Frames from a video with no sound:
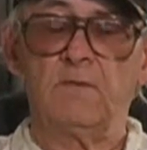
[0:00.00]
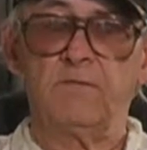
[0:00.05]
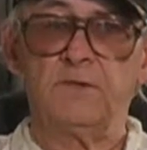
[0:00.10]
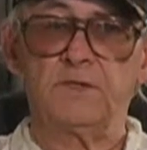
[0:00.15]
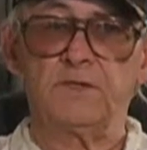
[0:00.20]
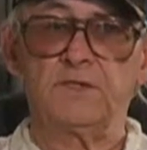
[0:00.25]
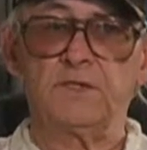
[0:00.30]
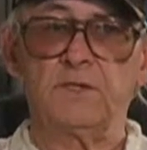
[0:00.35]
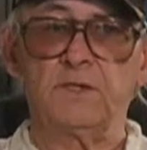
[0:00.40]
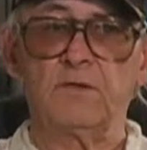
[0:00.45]

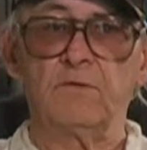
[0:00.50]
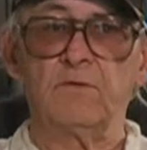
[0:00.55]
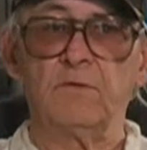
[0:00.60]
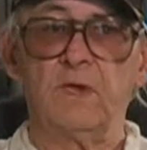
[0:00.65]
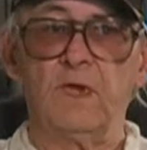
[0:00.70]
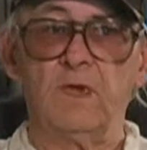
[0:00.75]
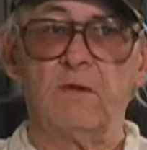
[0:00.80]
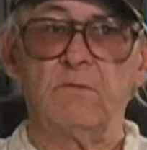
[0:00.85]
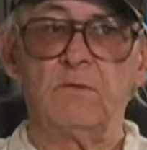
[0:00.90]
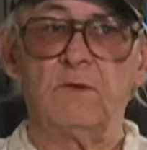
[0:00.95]
But
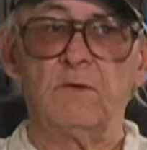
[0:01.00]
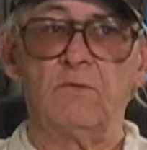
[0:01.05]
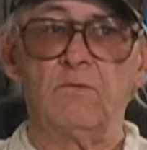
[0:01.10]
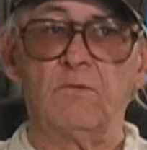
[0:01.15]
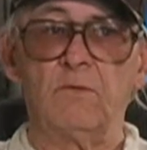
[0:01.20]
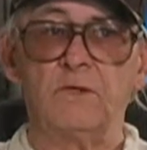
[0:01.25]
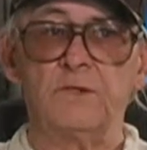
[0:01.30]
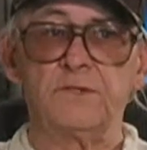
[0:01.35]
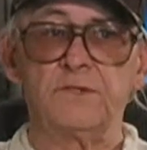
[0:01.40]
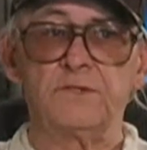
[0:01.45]
Cinerama
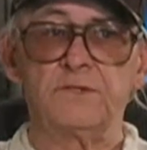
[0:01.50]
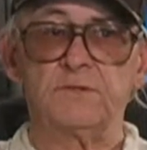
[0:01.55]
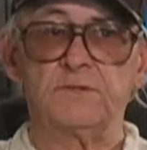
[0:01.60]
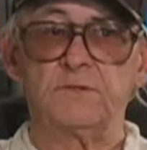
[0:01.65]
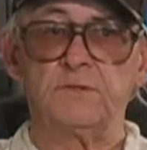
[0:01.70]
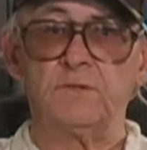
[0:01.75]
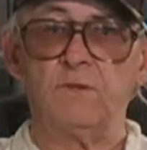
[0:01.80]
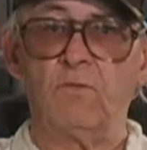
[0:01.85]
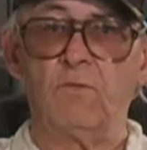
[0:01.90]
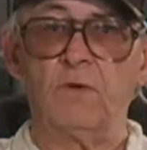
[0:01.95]
was
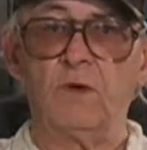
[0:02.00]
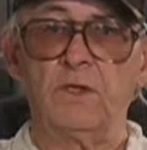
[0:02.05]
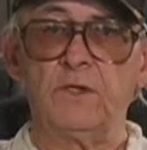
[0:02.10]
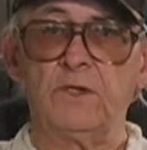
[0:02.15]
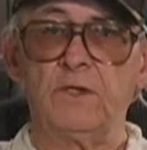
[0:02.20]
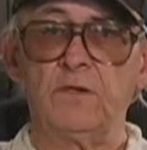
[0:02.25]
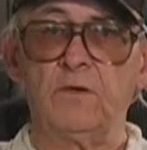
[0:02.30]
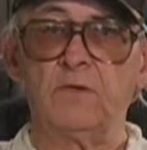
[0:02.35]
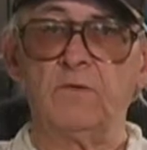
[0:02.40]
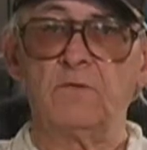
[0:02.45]
the
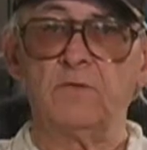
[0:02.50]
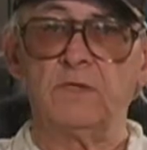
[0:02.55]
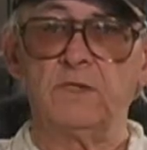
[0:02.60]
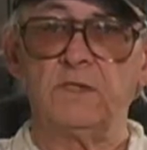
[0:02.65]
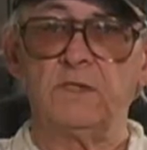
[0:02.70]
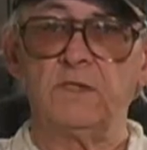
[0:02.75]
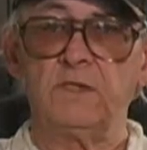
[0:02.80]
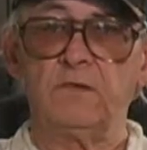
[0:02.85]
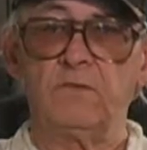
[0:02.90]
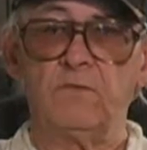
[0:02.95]
one and
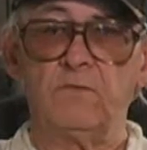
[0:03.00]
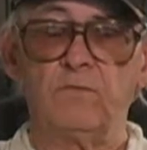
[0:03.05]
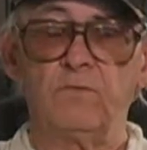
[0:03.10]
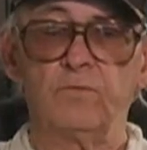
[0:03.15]
only